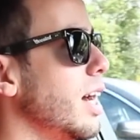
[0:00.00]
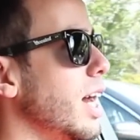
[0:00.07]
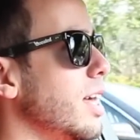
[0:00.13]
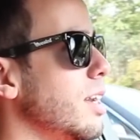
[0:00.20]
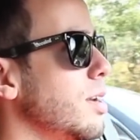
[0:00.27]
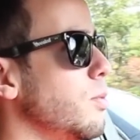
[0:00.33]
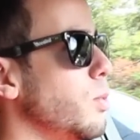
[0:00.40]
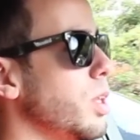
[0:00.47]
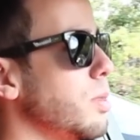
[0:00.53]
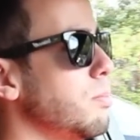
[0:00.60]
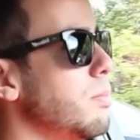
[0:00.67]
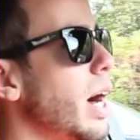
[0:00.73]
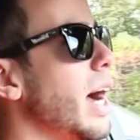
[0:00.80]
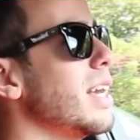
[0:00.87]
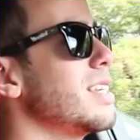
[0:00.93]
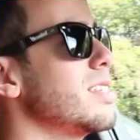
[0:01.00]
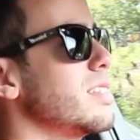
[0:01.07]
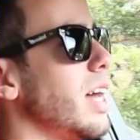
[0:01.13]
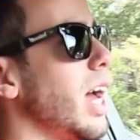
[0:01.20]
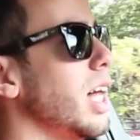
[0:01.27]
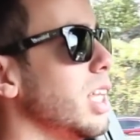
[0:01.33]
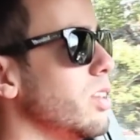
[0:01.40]
and with my
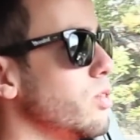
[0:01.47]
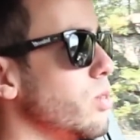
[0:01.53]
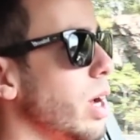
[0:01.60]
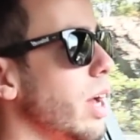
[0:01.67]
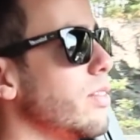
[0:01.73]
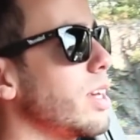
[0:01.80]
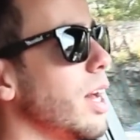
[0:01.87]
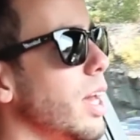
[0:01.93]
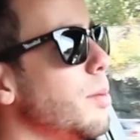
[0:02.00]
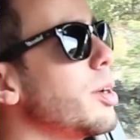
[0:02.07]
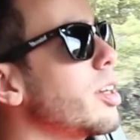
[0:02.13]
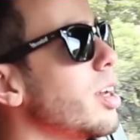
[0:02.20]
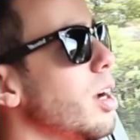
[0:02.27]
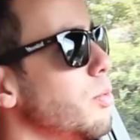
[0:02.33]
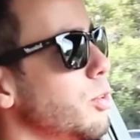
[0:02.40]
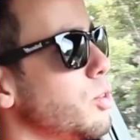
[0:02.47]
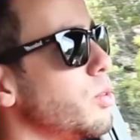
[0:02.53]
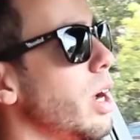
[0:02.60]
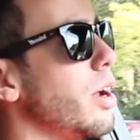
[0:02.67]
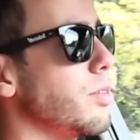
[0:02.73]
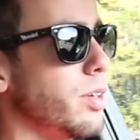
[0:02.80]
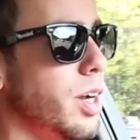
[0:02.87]
style of driving, I am a careful
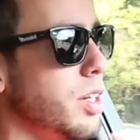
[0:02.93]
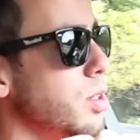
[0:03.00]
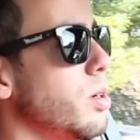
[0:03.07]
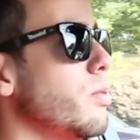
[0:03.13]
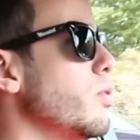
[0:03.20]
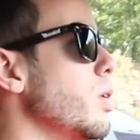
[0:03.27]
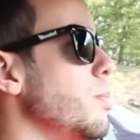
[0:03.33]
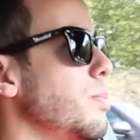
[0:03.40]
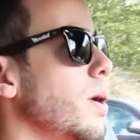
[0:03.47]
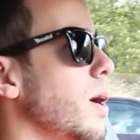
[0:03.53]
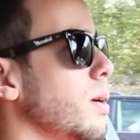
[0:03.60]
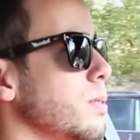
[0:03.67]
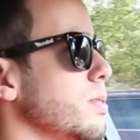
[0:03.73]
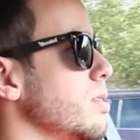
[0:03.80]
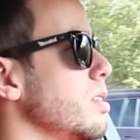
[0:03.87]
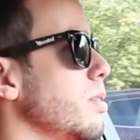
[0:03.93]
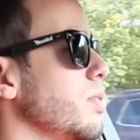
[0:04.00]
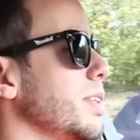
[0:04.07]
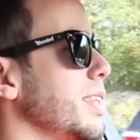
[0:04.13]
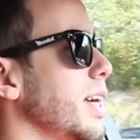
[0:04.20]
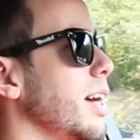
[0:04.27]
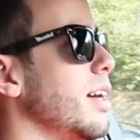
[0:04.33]
driver and I do avoid potholes and stuff
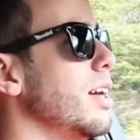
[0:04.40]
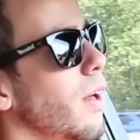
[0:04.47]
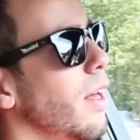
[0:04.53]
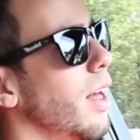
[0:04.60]
like that.